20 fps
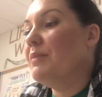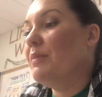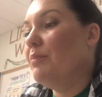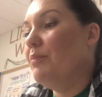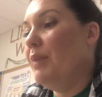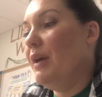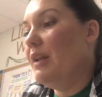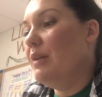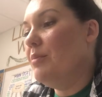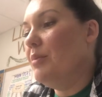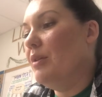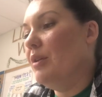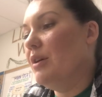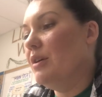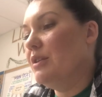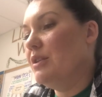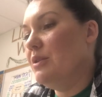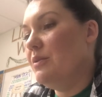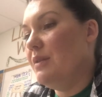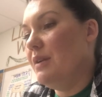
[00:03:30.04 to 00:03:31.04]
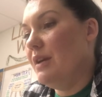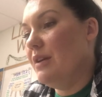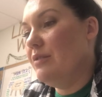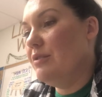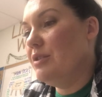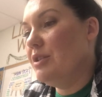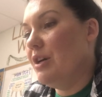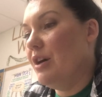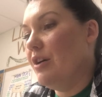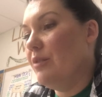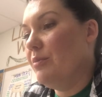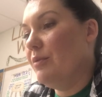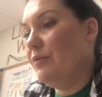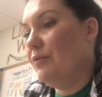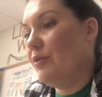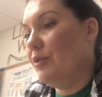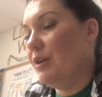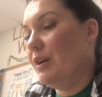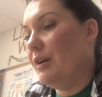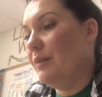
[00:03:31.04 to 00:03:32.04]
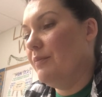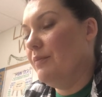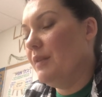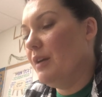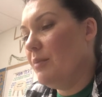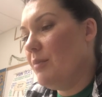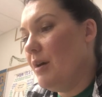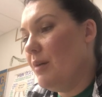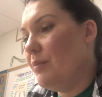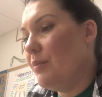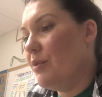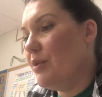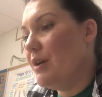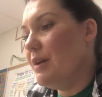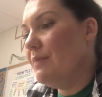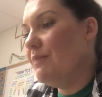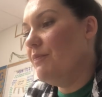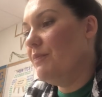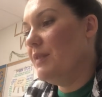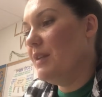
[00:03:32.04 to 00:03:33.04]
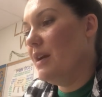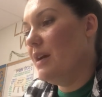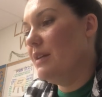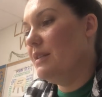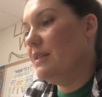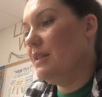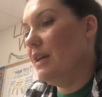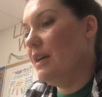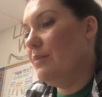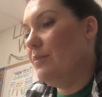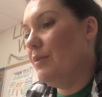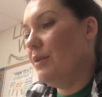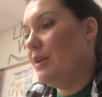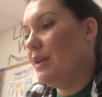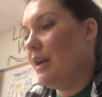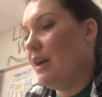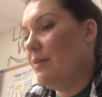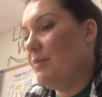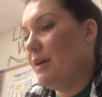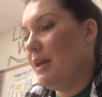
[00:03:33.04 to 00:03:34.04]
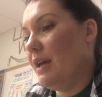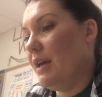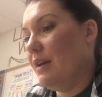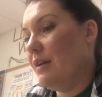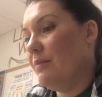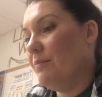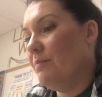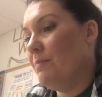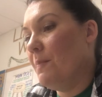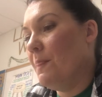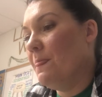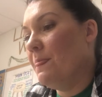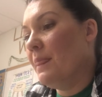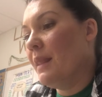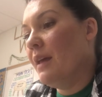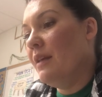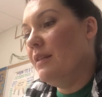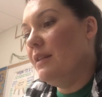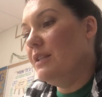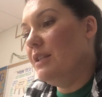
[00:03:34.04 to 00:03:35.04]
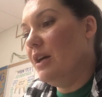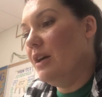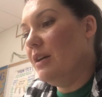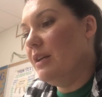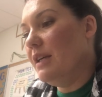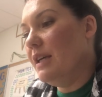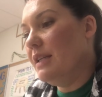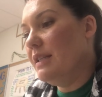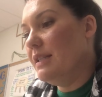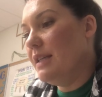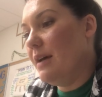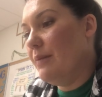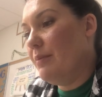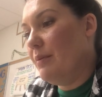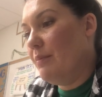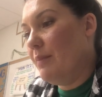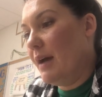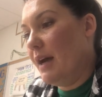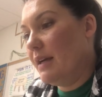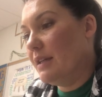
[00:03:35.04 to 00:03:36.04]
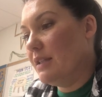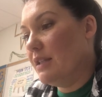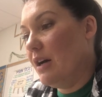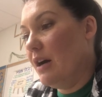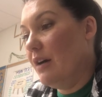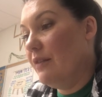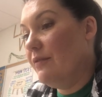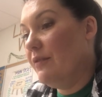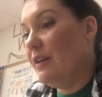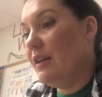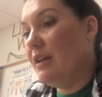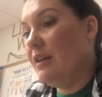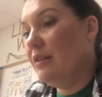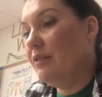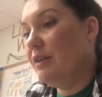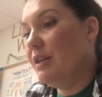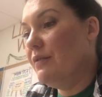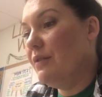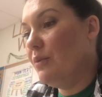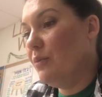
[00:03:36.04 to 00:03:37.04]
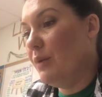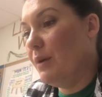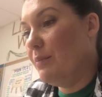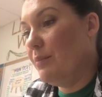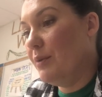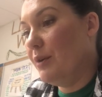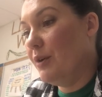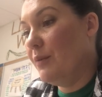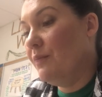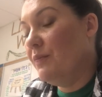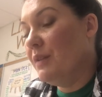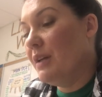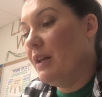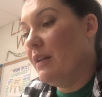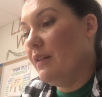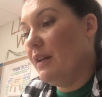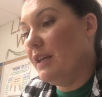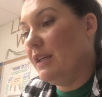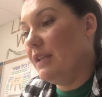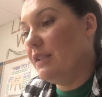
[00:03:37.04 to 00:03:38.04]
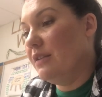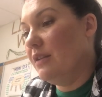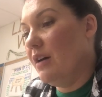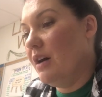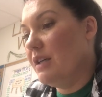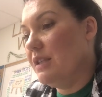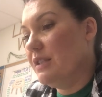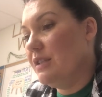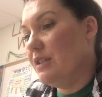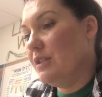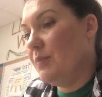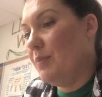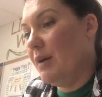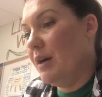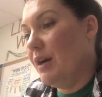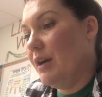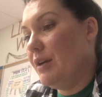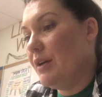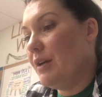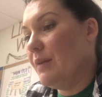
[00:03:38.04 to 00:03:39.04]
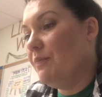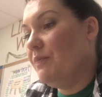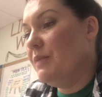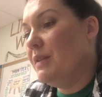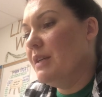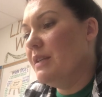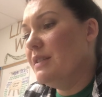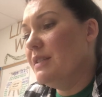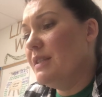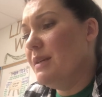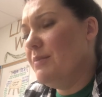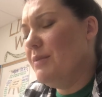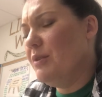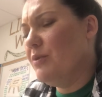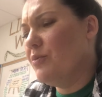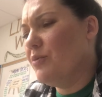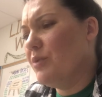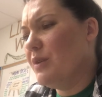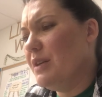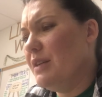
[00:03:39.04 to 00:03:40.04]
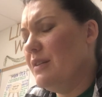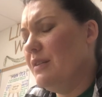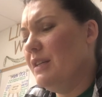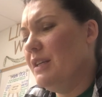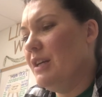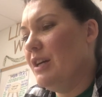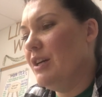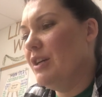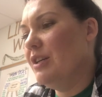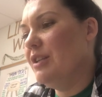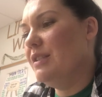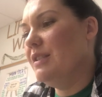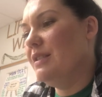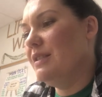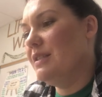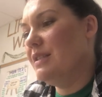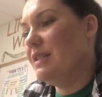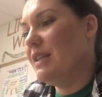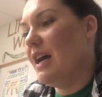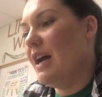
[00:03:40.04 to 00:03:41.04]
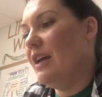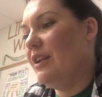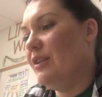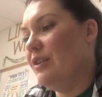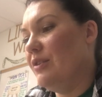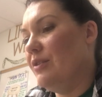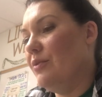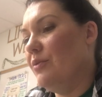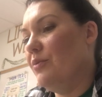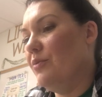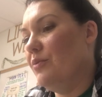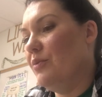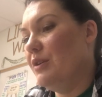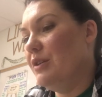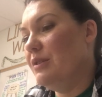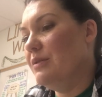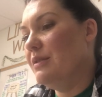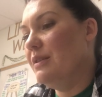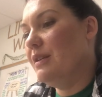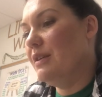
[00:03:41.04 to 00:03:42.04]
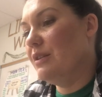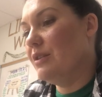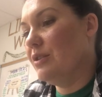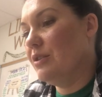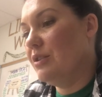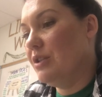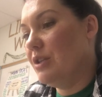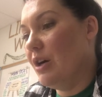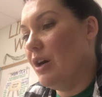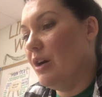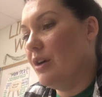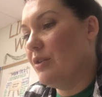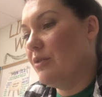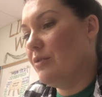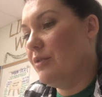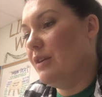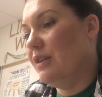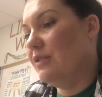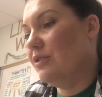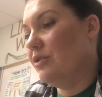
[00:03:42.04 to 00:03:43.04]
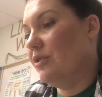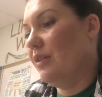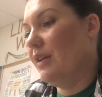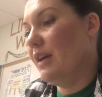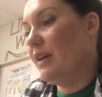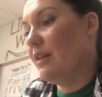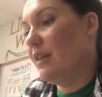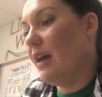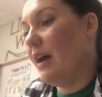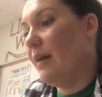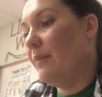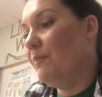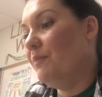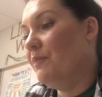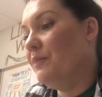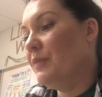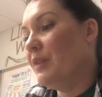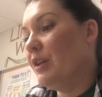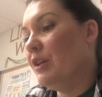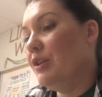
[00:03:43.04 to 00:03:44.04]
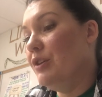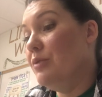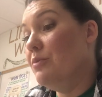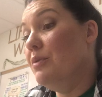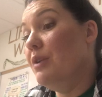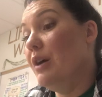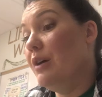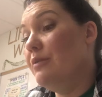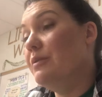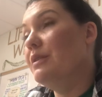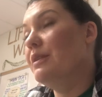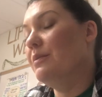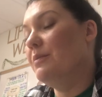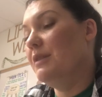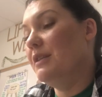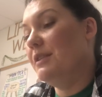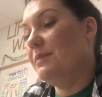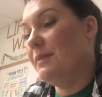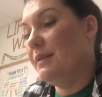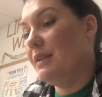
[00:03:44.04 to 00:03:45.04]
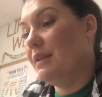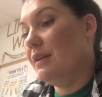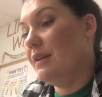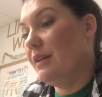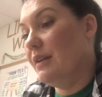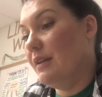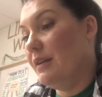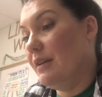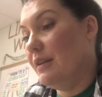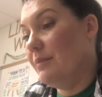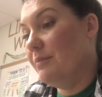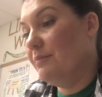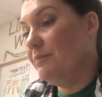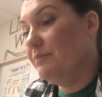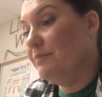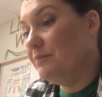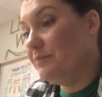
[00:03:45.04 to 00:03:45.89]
Bet it belonged to another dog before him. Come on, boy, I said, putting out my hand. The dog gets up and backs off. He don't even whimper, like he's lost his bark. Something really hurts inside you when you see a dog cringe like that. You know somebody's been kicking him.